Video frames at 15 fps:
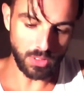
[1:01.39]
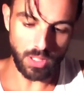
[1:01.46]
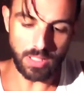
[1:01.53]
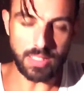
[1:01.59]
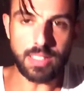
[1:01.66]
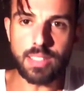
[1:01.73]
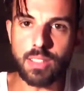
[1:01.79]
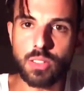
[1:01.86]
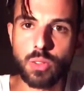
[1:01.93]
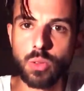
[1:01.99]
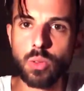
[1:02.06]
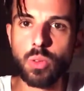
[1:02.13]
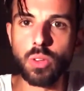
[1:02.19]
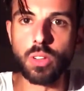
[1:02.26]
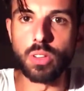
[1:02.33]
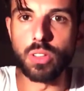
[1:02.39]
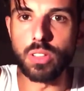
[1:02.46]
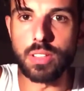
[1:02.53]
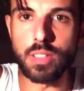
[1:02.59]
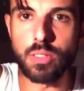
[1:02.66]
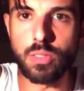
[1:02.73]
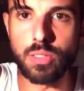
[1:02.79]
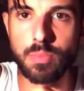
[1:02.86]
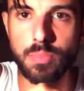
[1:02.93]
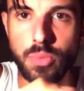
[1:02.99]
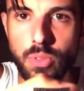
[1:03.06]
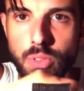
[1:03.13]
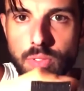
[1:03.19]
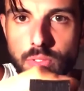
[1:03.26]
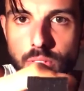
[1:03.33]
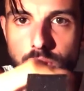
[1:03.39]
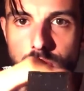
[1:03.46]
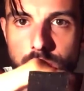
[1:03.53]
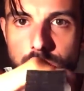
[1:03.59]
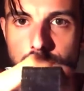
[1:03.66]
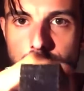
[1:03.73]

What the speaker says: this is cool. Look, this looks beautiful.